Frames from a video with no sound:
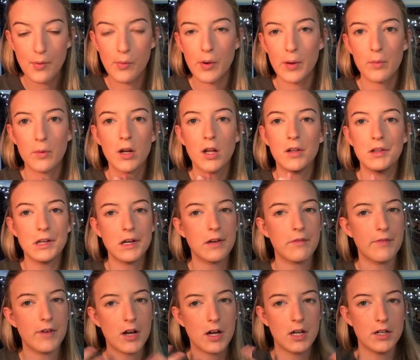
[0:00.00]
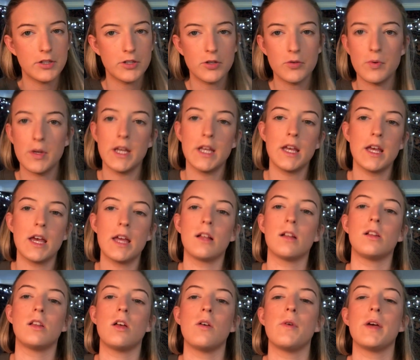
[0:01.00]
We want to look very dewy and
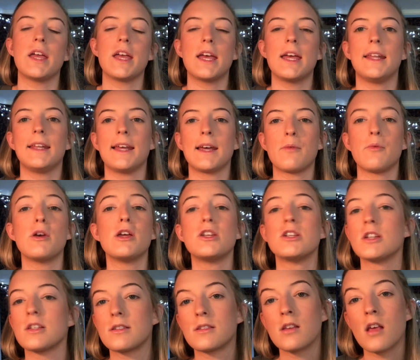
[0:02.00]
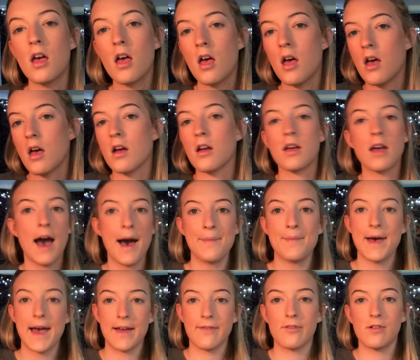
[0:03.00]
glowy and like we just got
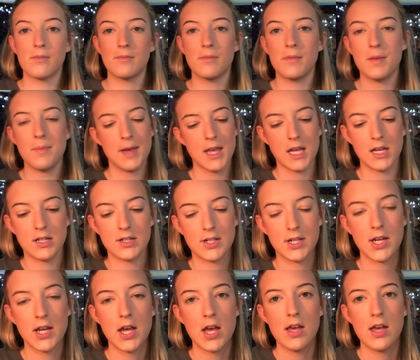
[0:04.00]
back from the beach.